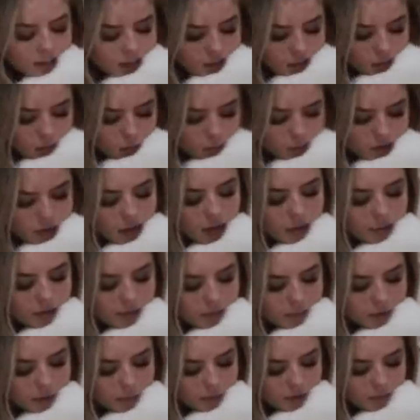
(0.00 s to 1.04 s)
the whole time
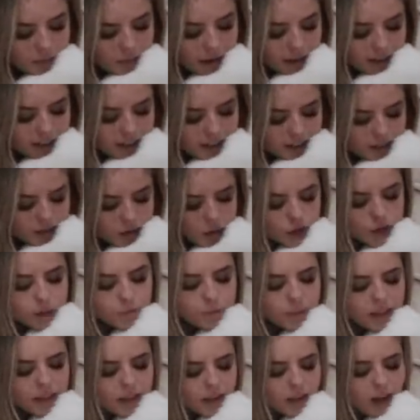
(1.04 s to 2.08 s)
I've been with Max has
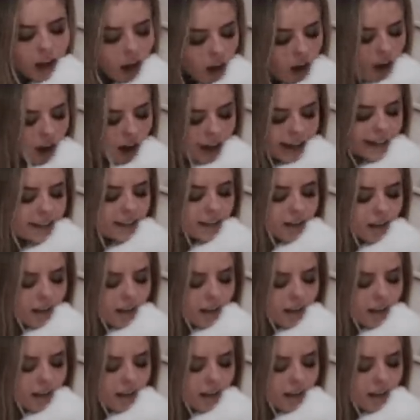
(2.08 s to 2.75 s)
just been a lie.